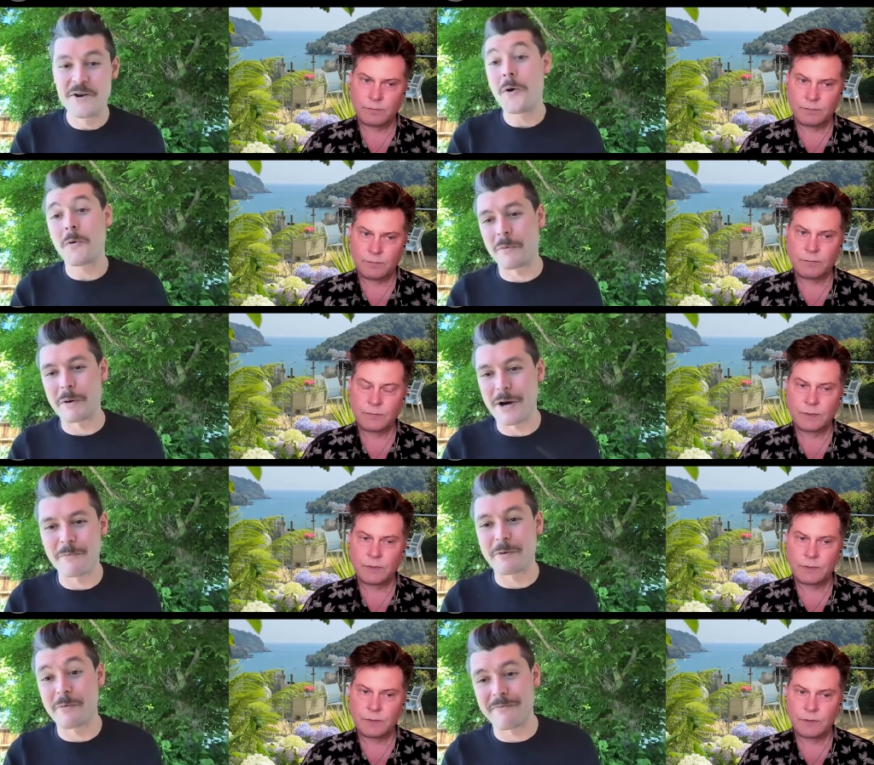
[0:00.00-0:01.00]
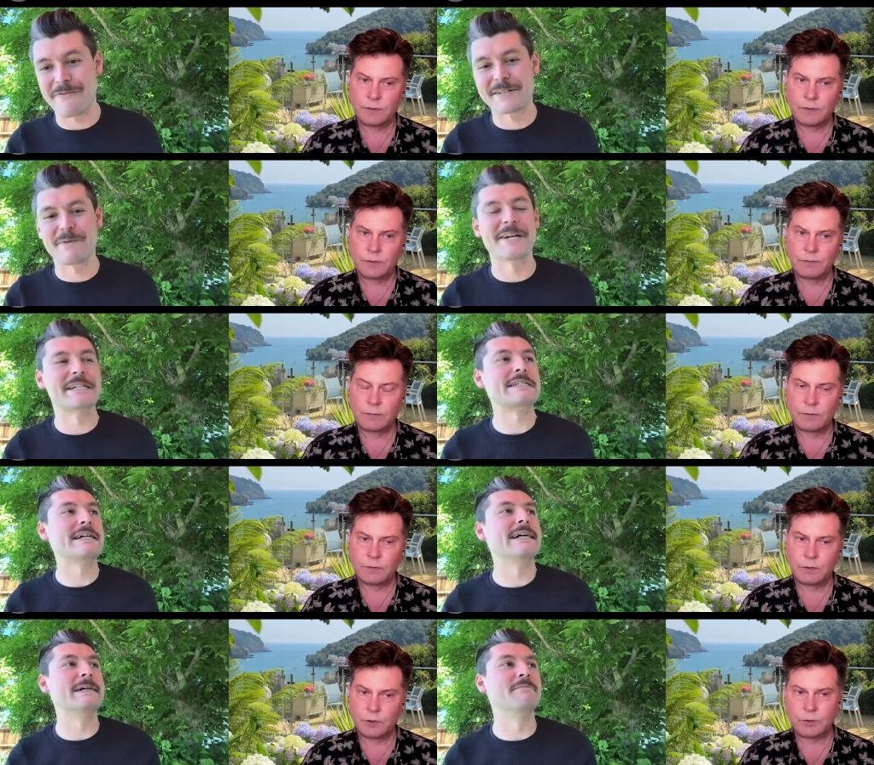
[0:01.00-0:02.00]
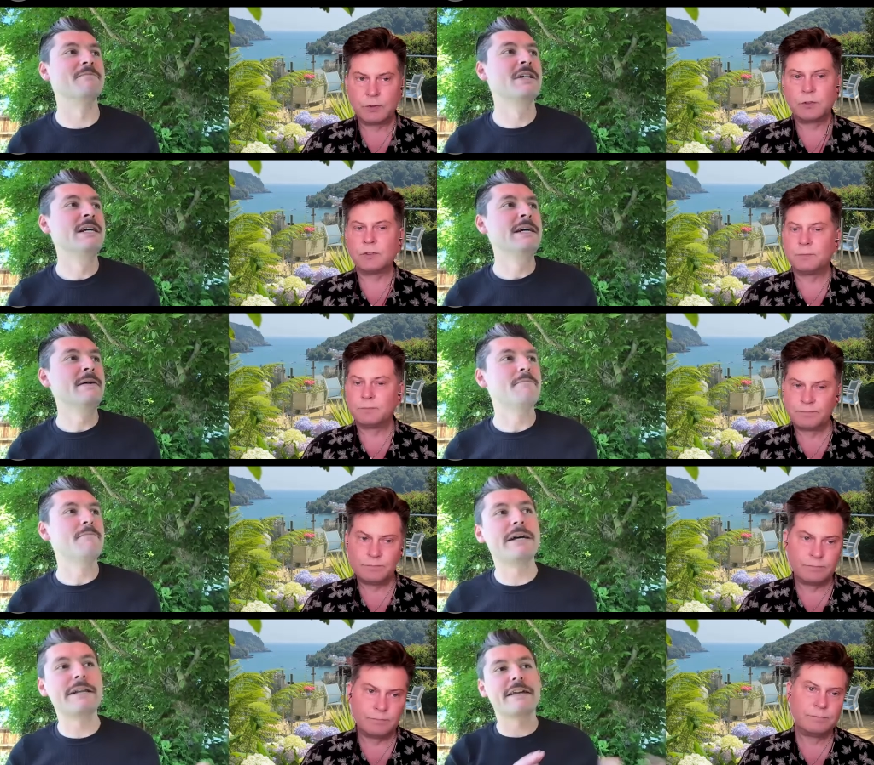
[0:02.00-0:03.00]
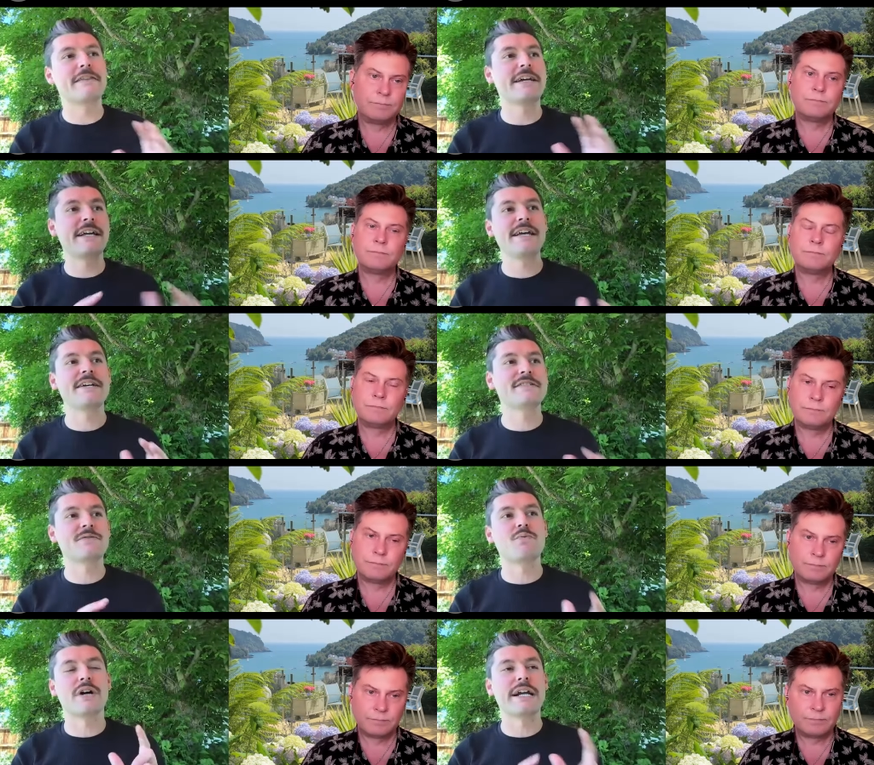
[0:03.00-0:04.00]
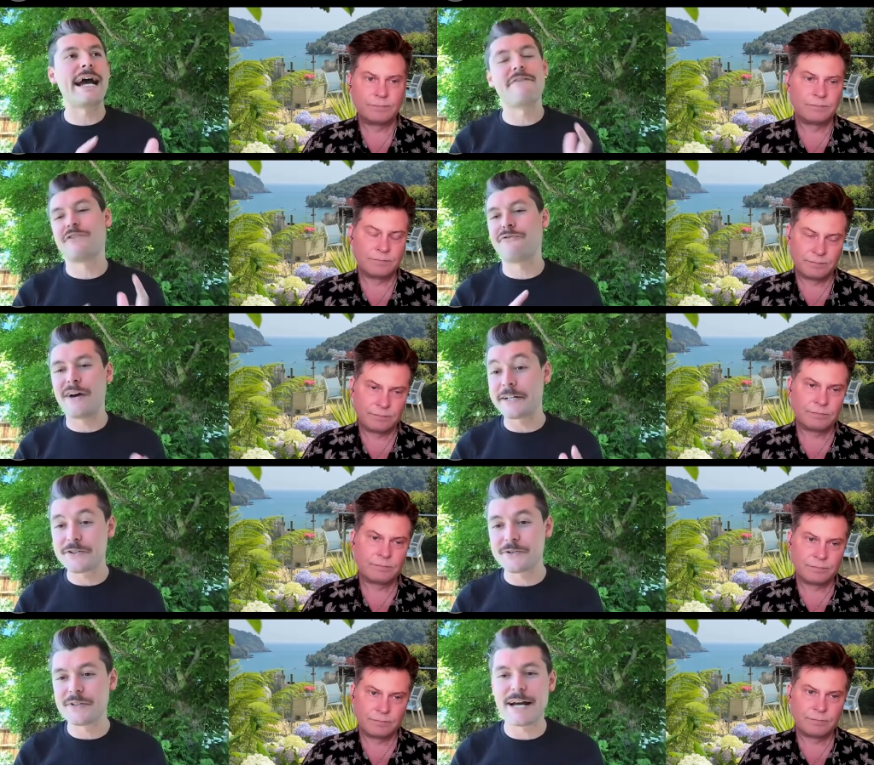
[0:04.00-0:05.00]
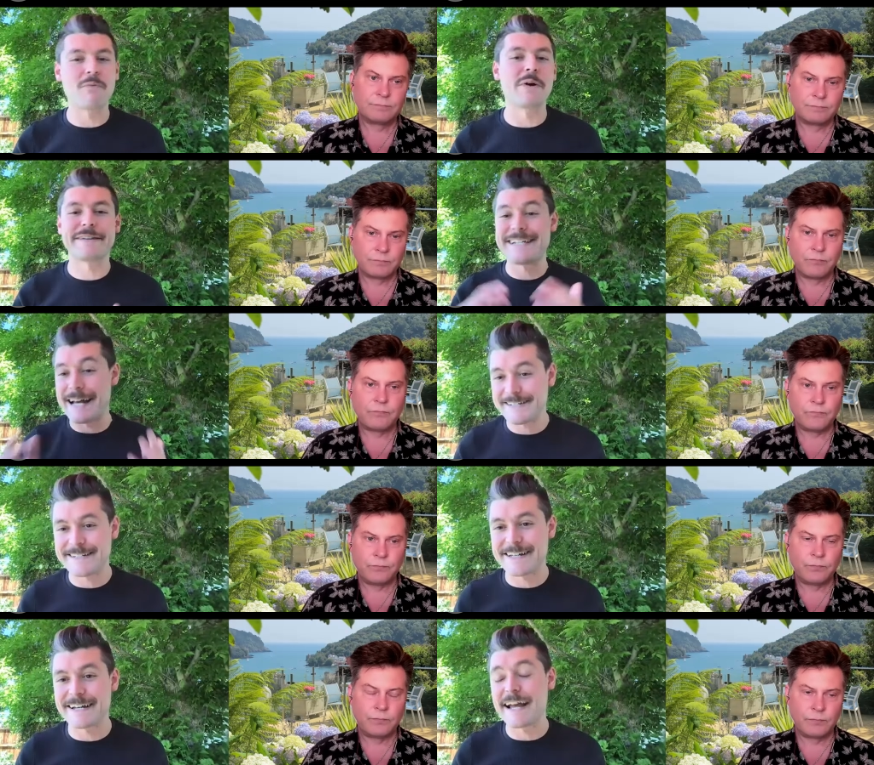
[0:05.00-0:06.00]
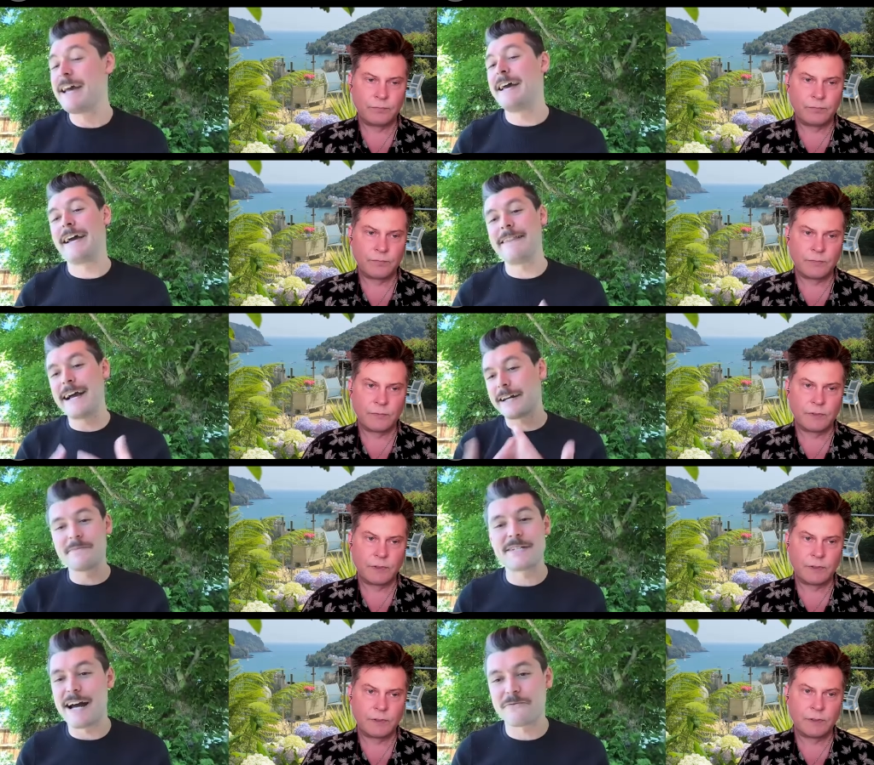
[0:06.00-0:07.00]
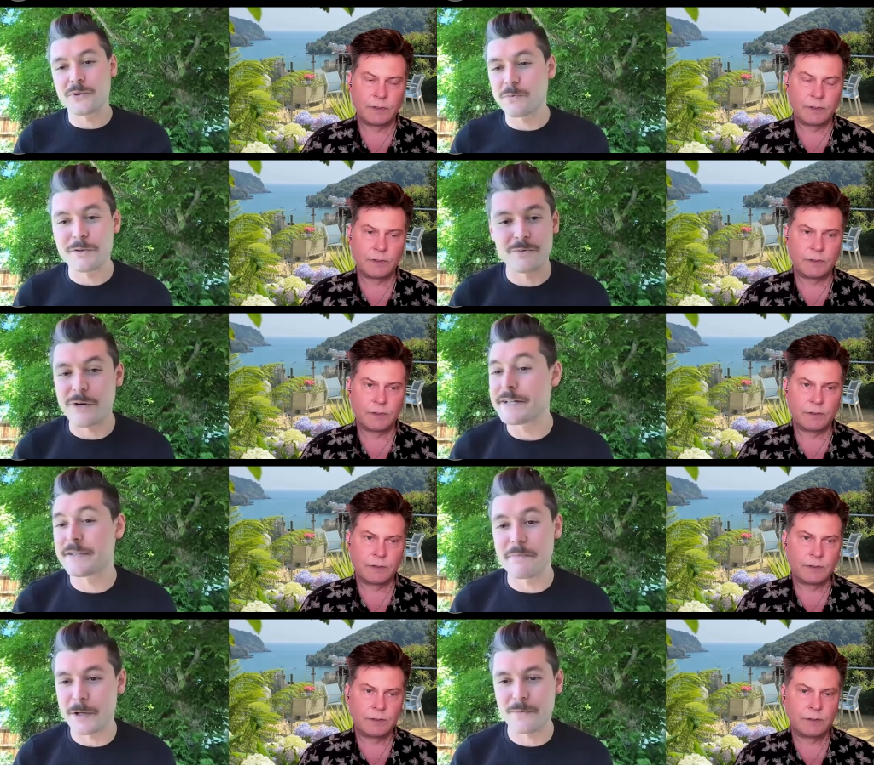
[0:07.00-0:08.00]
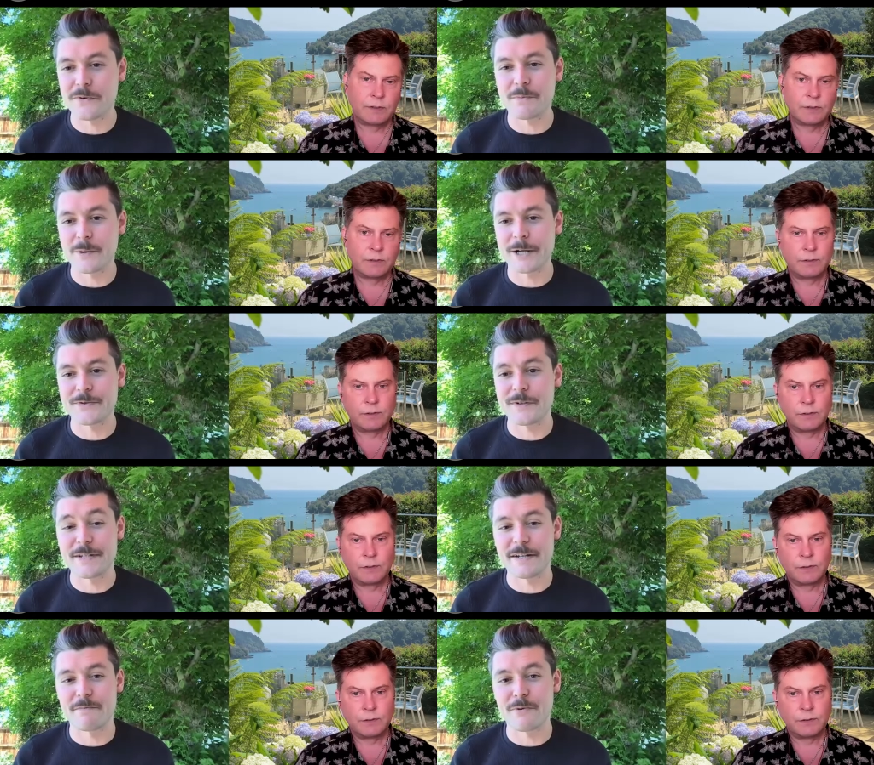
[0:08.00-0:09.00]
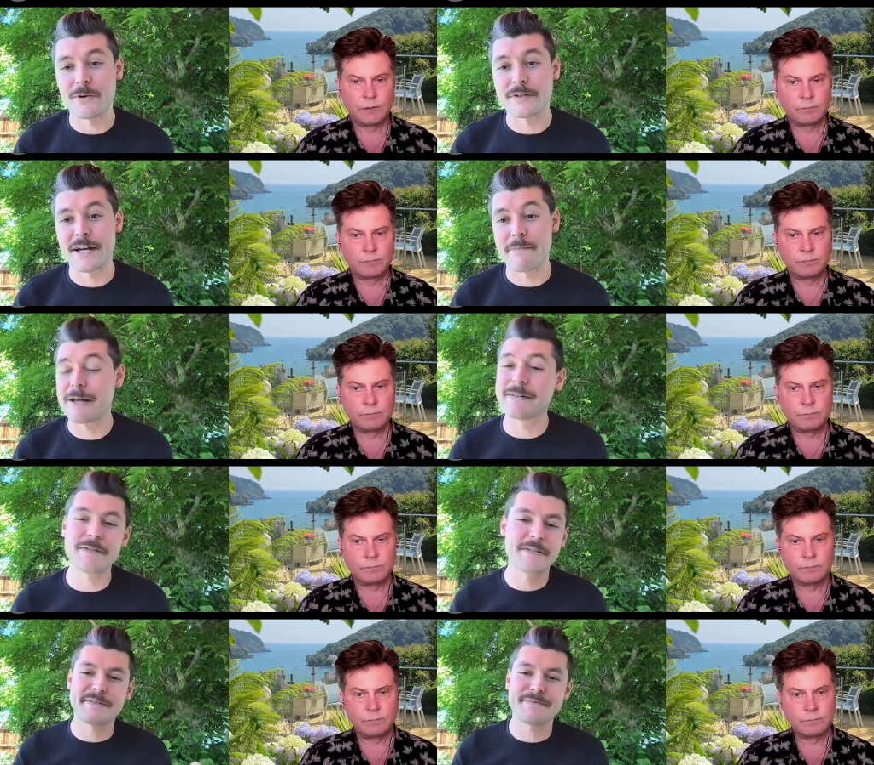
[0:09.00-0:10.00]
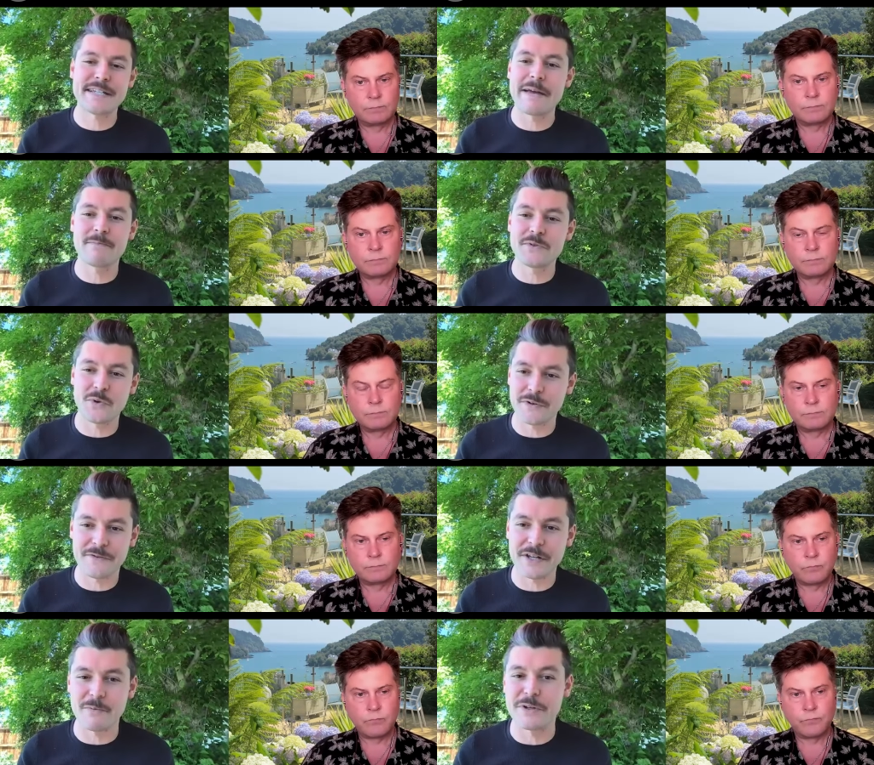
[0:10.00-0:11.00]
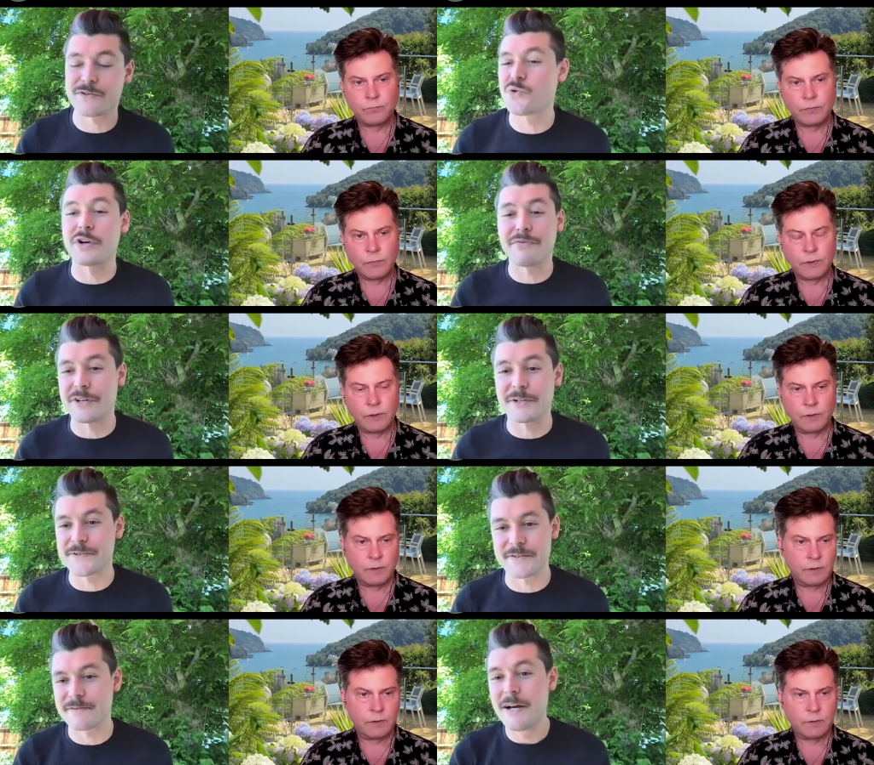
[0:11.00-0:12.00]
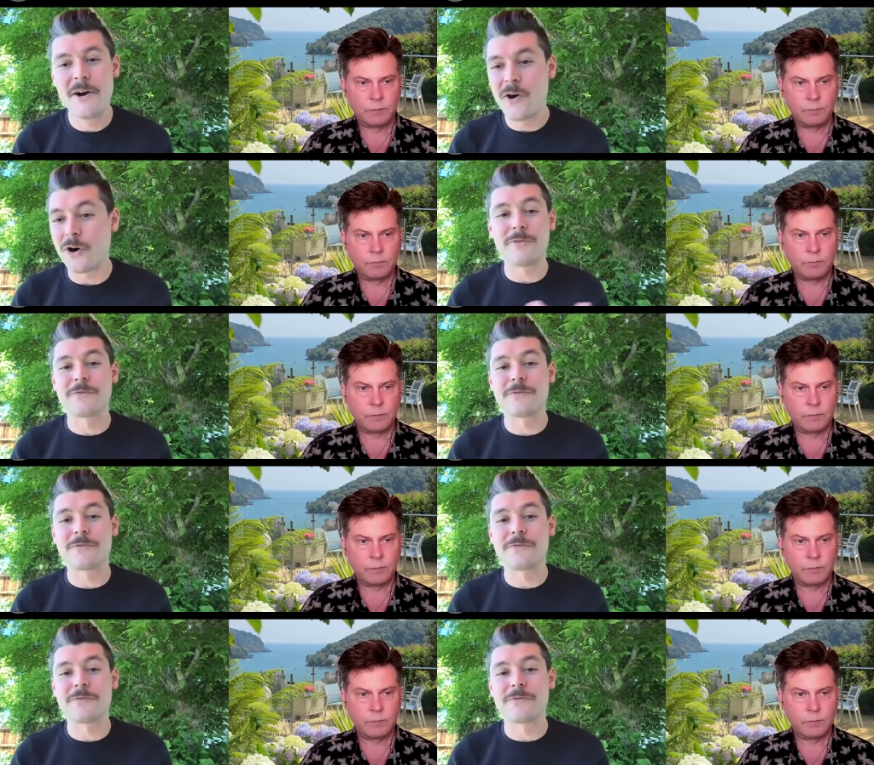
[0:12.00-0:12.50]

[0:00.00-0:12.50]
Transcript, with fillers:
Speaker 1: what we want. We want fast bikes. Um, sure, sure. Mm-hmm. But the, the key is is we're going to have to fine tune that with testing, and that comes after we've raised the money for the production intended prototype. And it's, same sort of thing with torque figures and all of